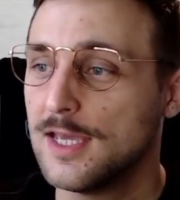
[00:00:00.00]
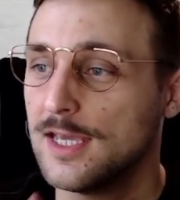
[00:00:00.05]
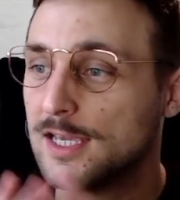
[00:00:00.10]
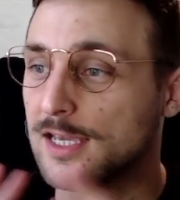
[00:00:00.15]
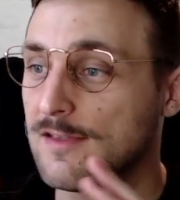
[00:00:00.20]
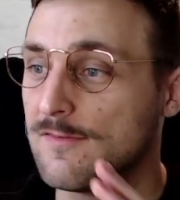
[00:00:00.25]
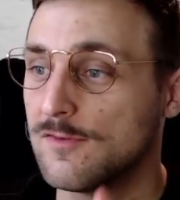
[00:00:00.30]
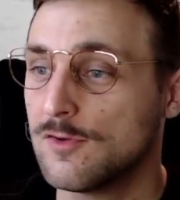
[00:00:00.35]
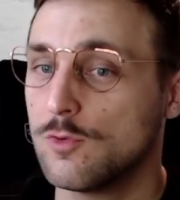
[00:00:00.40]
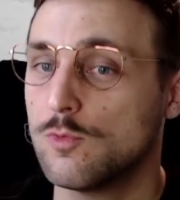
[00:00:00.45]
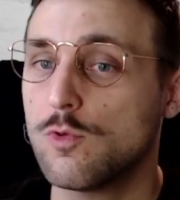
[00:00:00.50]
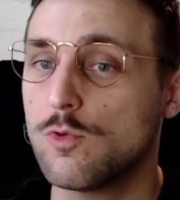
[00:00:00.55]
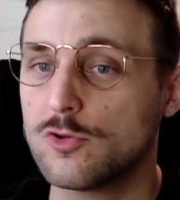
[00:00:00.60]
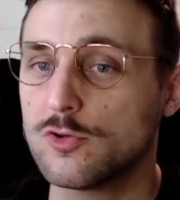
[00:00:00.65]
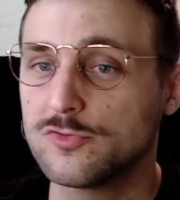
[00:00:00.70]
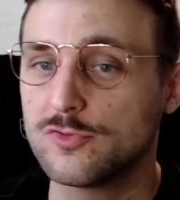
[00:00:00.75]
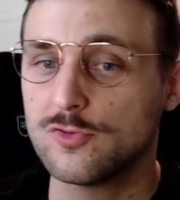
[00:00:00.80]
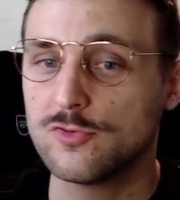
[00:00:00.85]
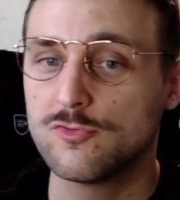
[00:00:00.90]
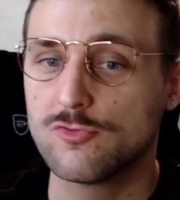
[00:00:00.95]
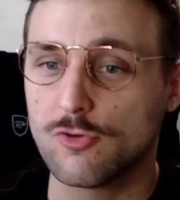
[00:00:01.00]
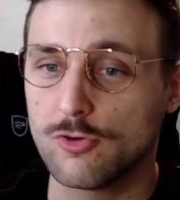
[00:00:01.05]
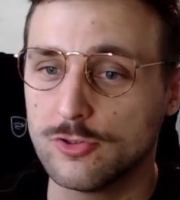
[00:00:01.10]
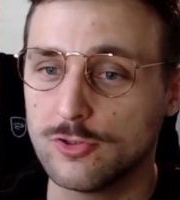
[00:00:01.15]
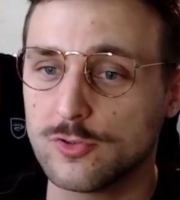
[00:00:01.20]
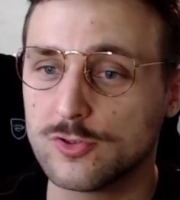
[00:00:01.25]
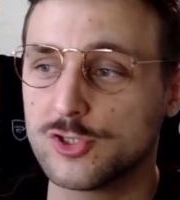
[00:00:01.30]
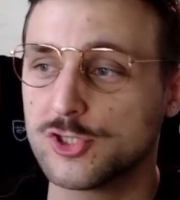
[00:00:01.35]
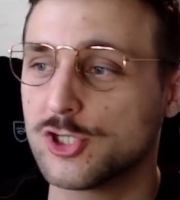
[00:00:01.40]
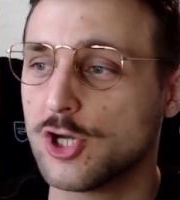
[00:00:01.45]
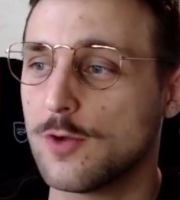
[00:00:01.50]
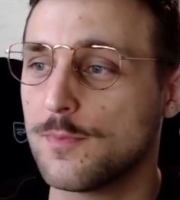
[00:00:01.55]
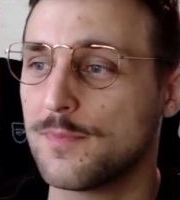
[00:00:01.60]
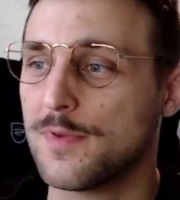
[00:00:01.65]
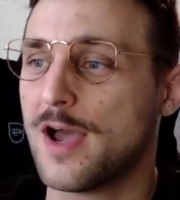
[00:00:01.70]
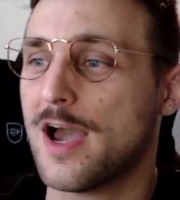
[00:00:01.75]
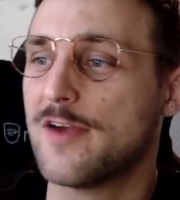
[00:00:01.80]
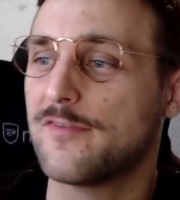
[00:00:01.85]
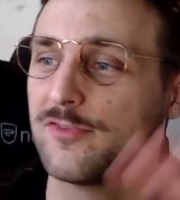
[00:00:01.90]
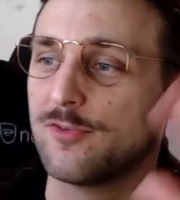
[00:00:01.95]
If you want to grow your shop
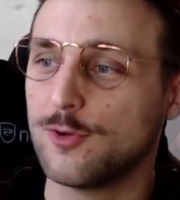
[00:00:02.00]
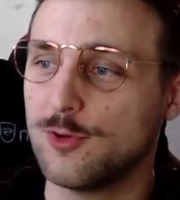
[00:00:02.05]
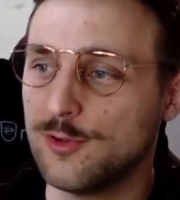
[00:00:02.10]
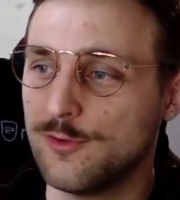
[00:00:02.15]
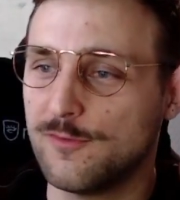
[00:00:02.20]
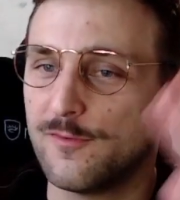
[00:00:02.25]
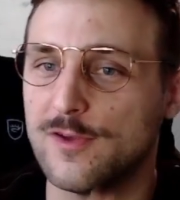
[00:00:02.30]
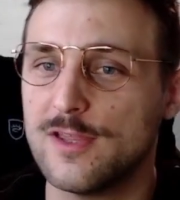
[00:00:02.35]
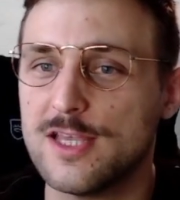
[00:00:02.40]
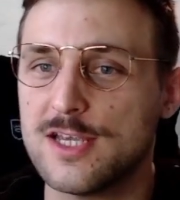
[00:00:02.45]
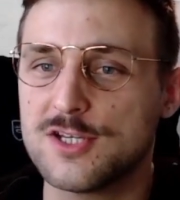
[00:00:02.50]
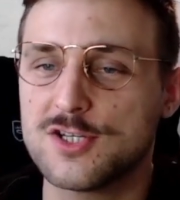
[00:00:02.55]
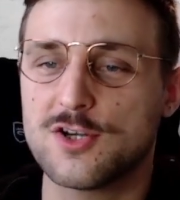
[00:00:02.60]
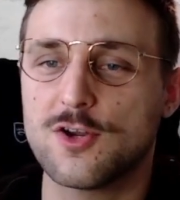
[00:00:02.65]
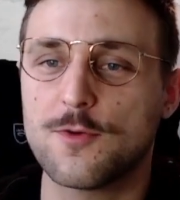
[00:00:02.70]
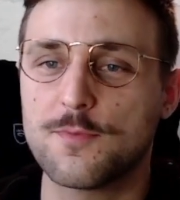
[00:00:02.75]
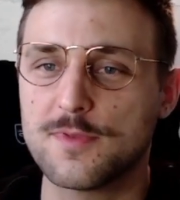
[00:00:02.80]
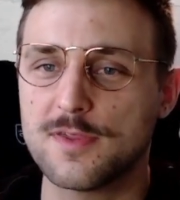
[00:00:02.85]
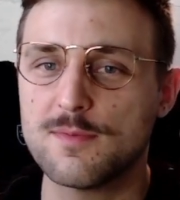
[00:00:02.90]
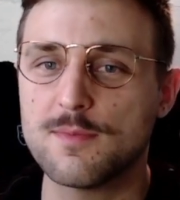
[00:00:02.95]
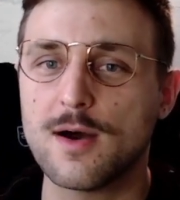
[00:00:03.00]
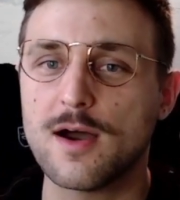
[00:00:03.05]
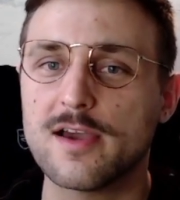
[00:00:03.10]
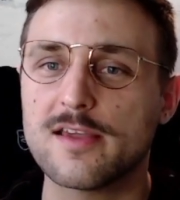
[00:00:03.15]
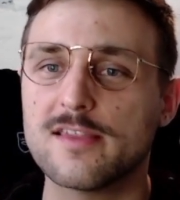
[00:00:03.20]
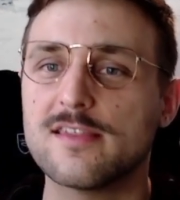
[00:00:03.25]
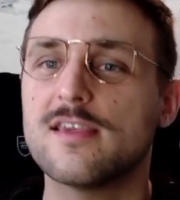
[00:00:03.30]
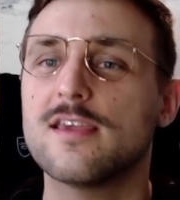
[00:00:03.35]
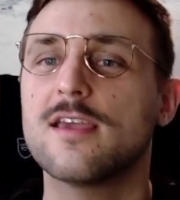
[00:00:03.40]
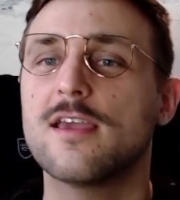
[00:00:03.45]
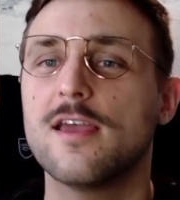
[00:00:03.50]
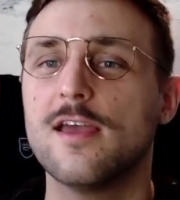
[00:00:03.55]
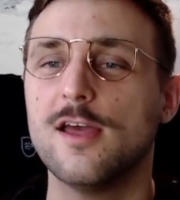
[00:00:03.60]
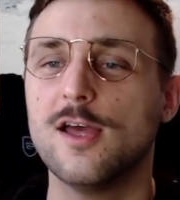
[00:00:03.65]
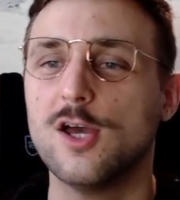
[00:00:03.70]
after you finished optimizing